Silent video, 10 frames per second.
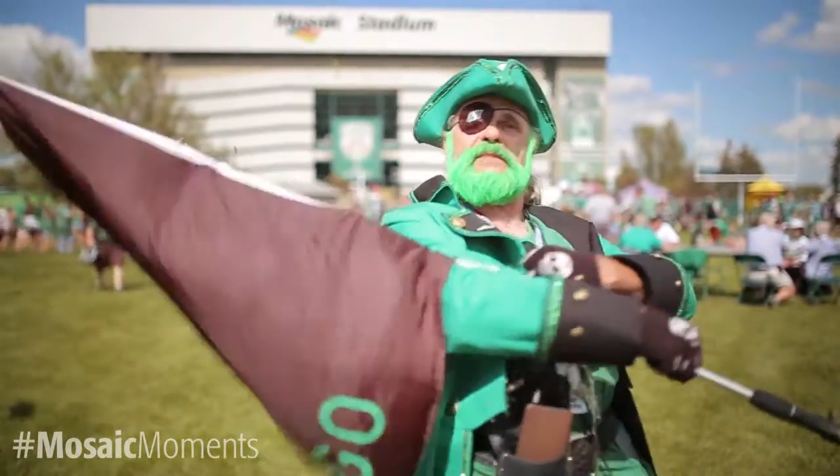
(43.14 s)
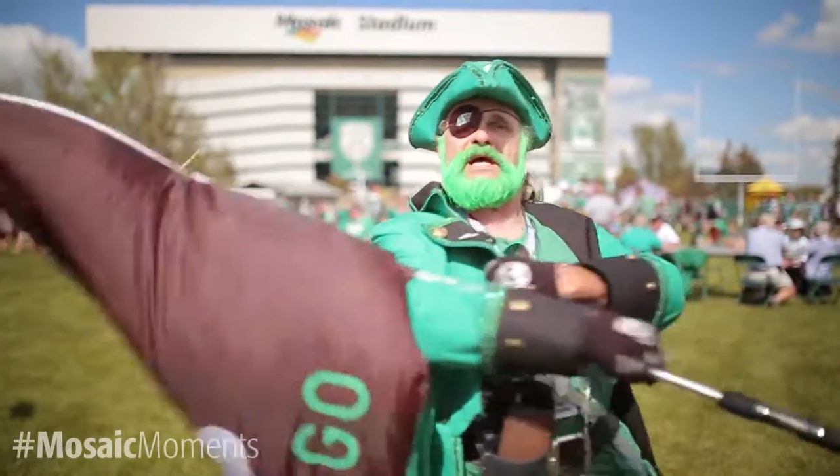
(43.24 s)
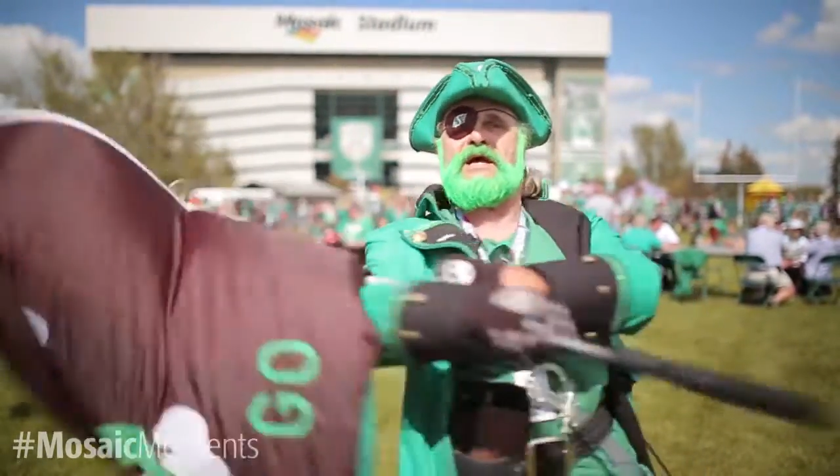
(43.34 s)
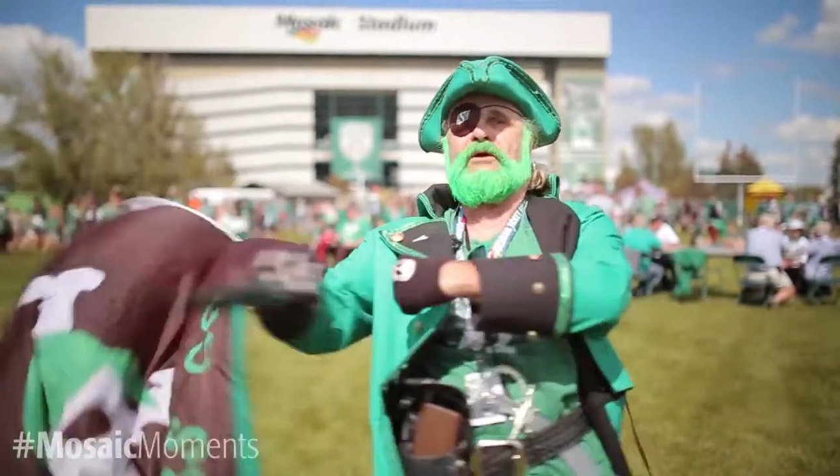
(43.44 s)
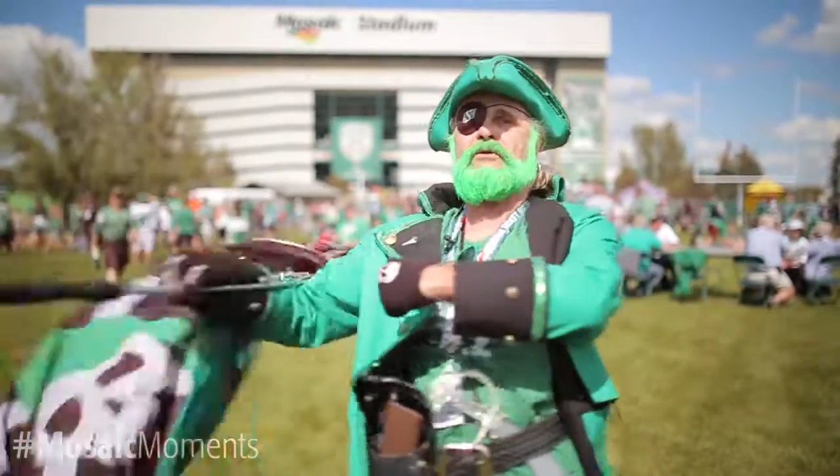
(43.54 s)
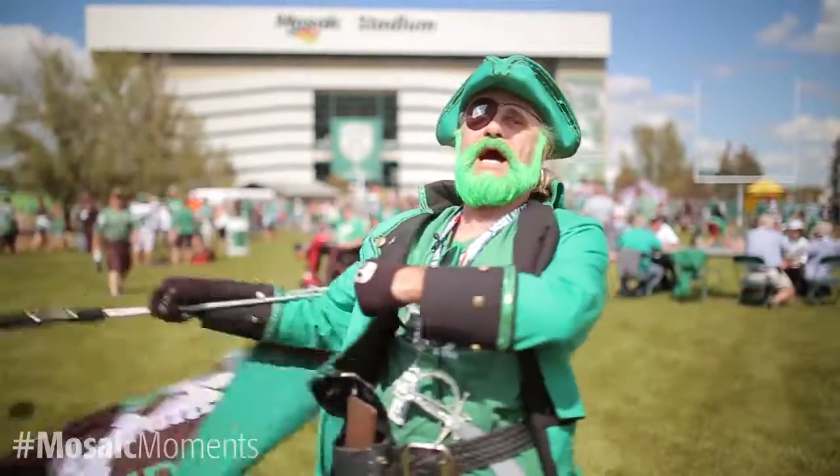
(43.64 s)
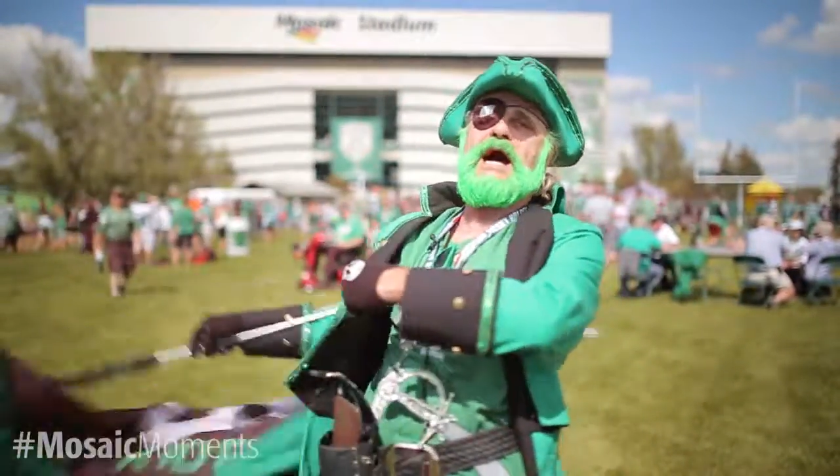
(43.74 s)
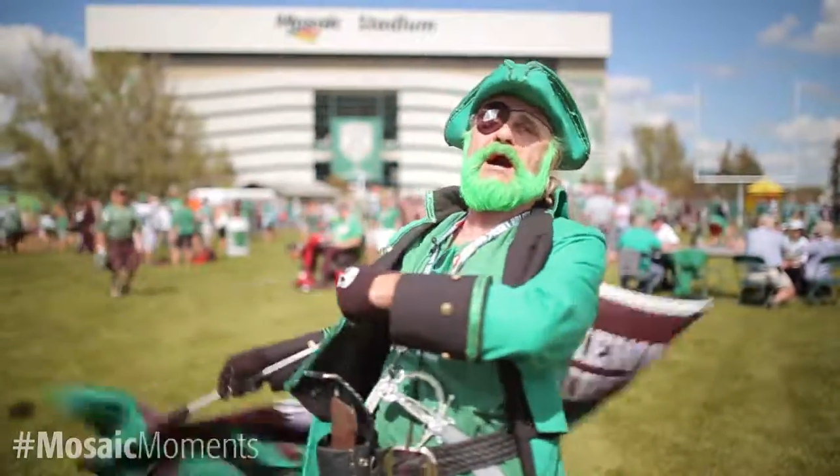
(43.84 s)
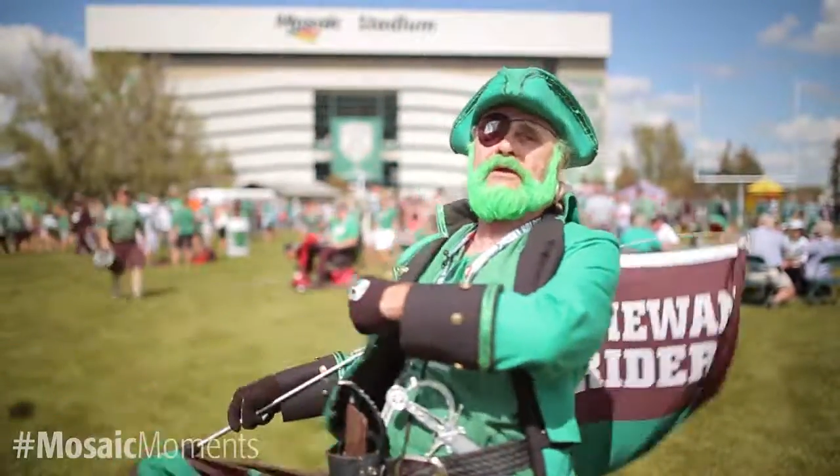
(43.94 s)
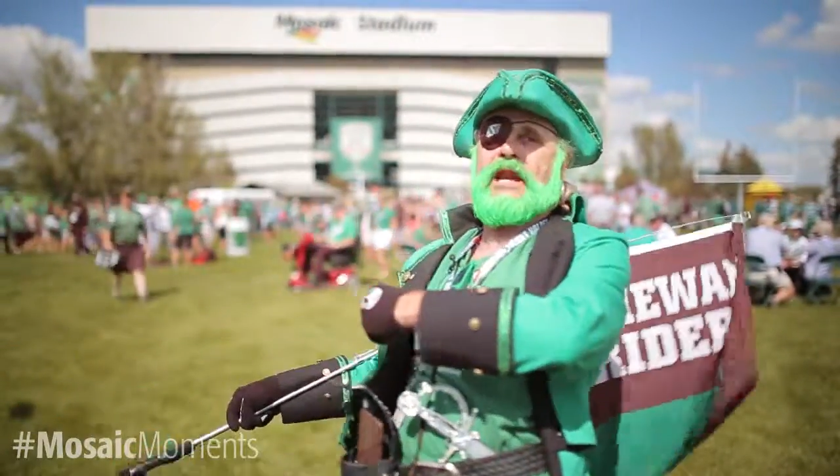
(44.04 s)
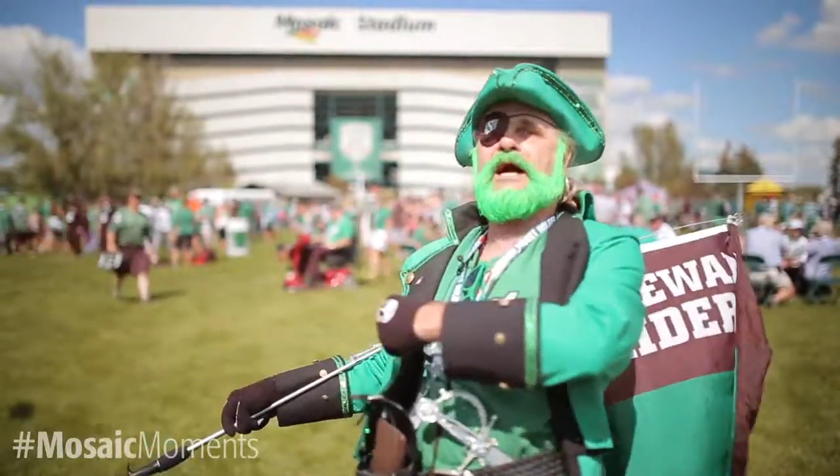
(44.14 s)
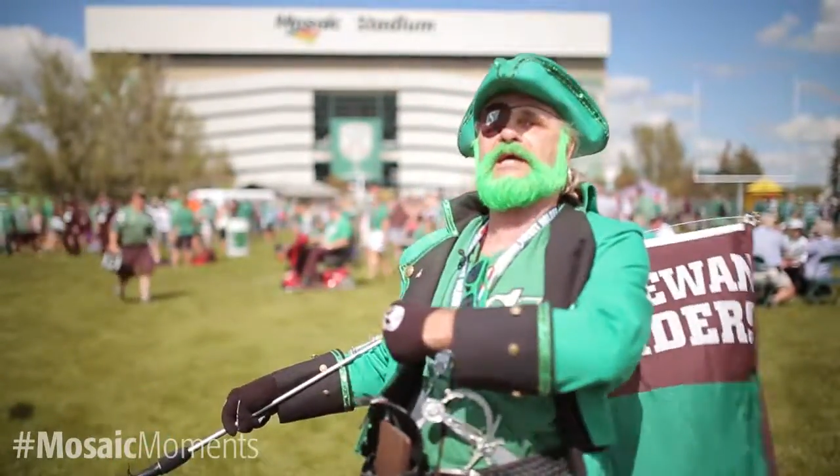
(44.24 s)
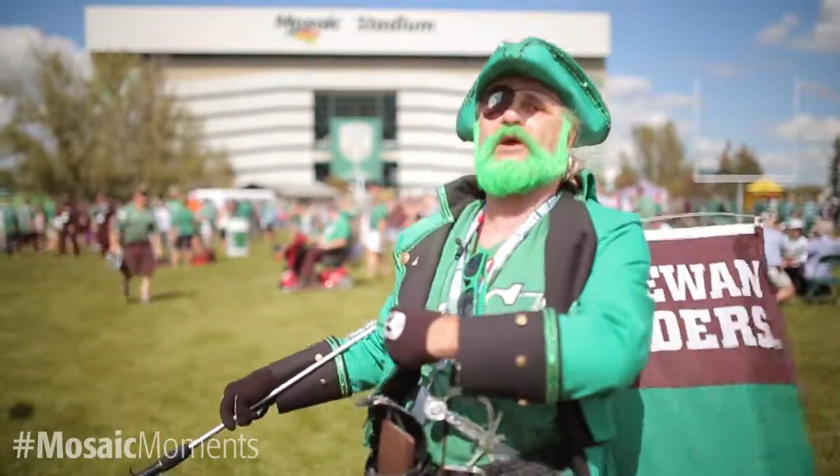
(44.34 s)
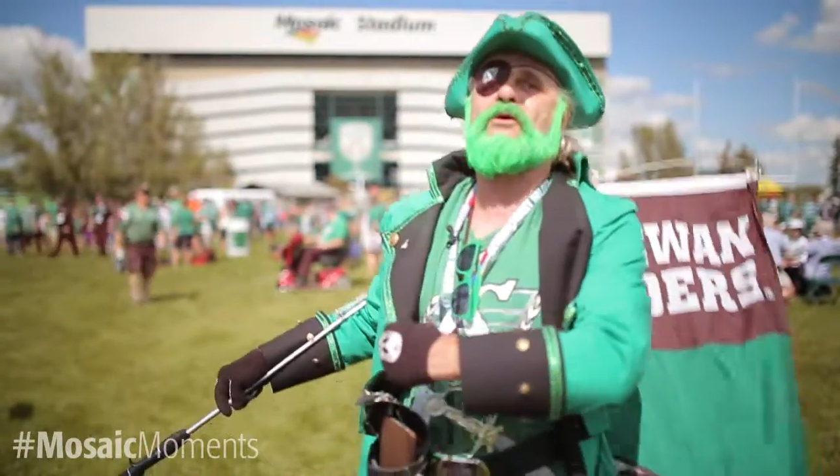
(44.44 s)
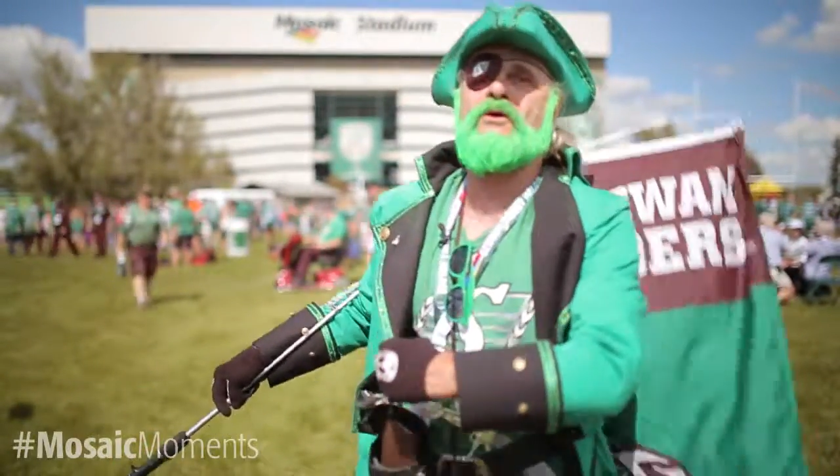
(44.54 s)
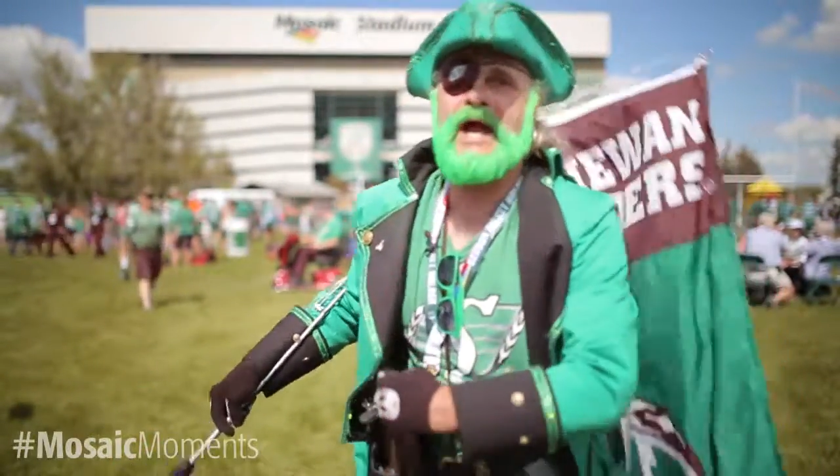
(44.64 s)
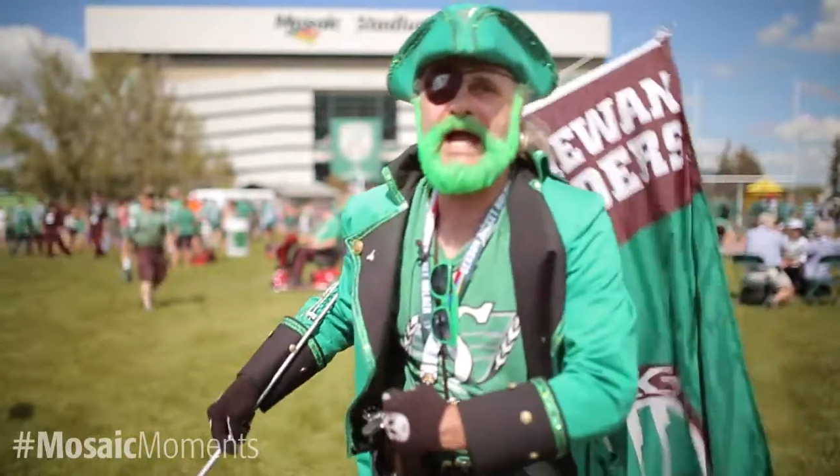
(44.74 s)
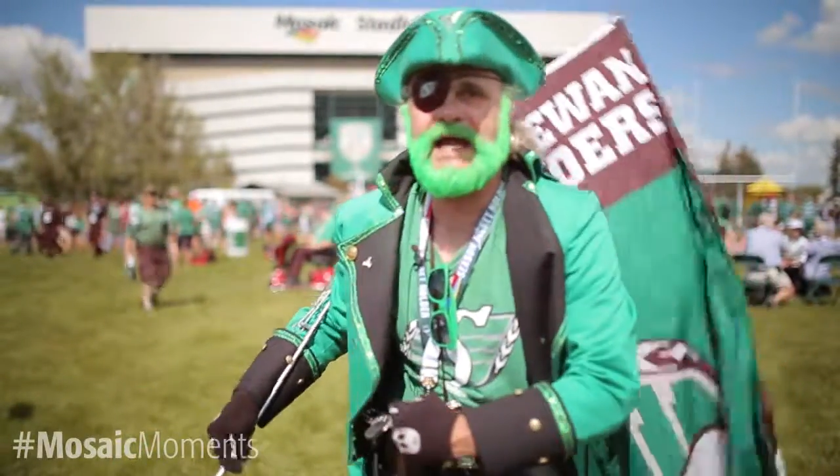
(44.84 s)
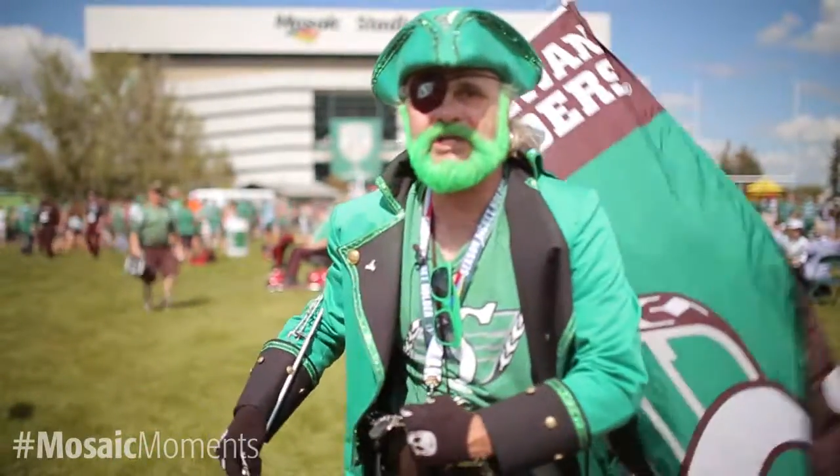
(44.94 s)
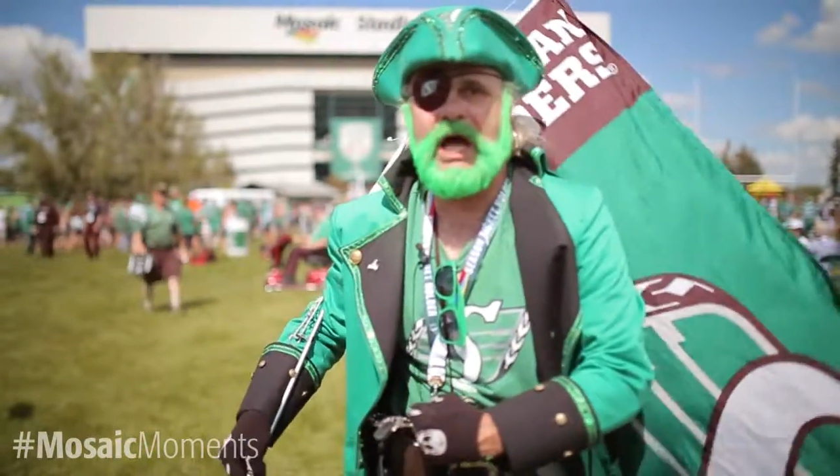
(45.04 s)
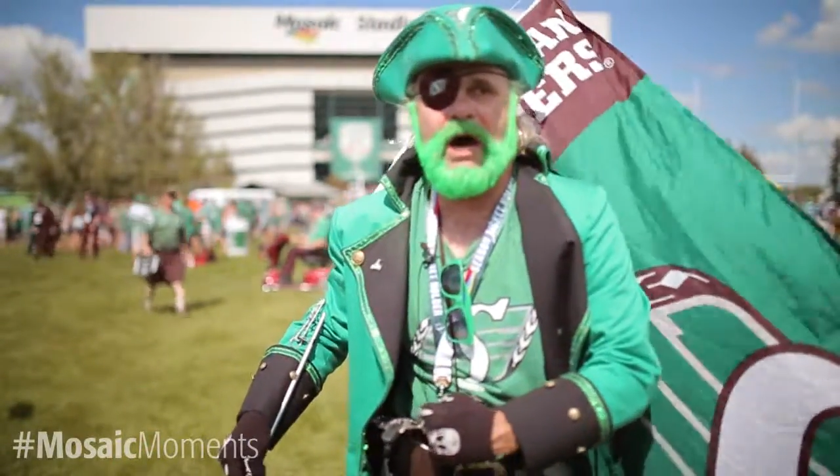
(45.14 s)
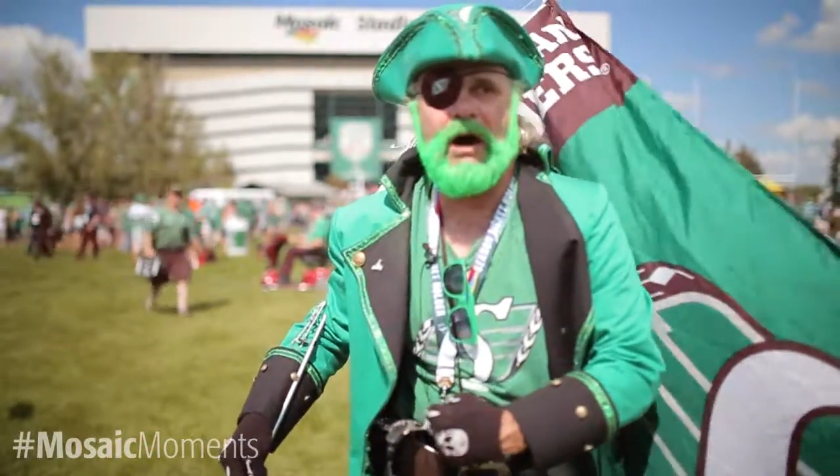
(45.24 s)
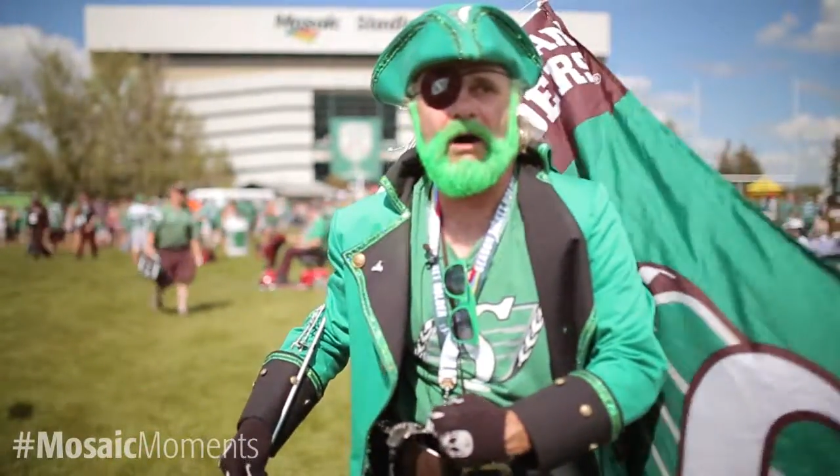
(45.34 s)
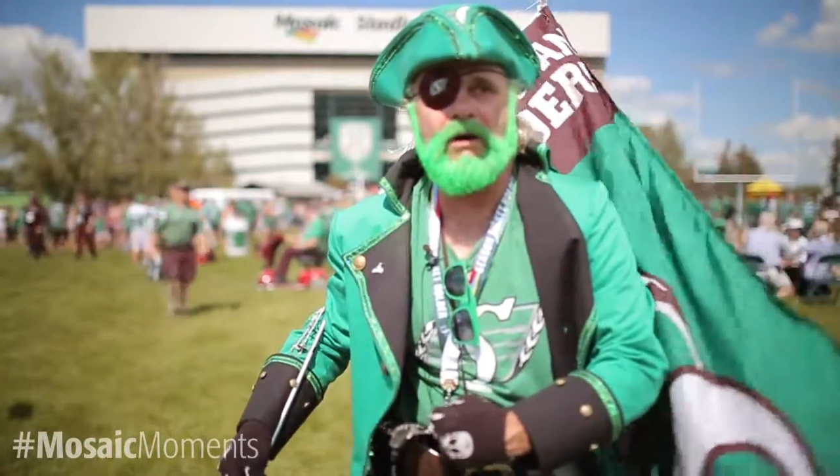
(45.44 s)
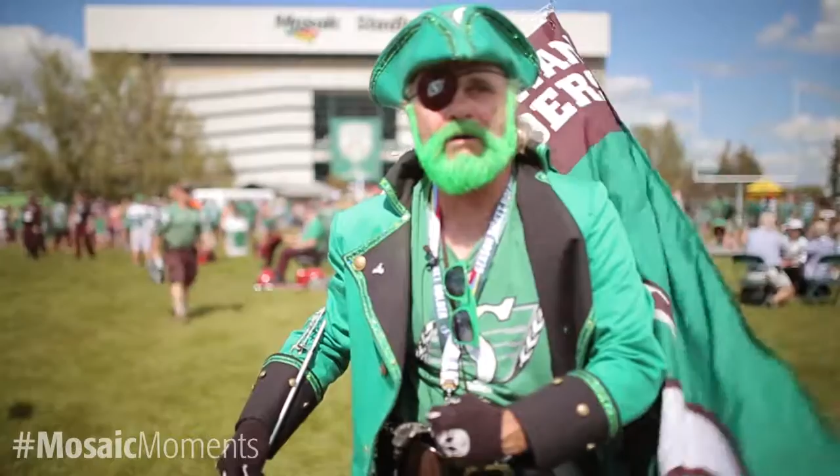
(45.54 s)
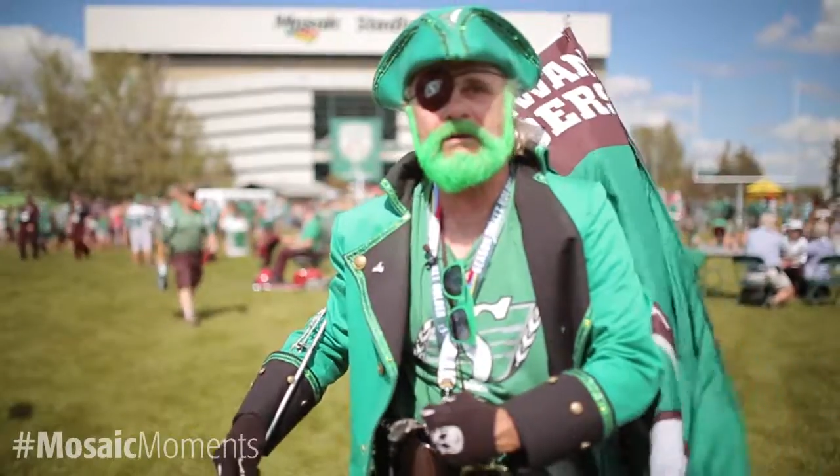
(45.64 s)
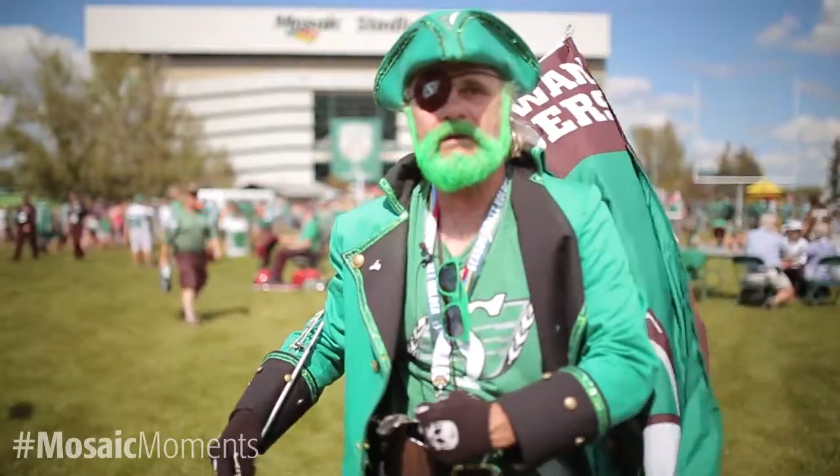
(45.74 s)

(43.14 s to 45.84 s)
me around like a rag doll.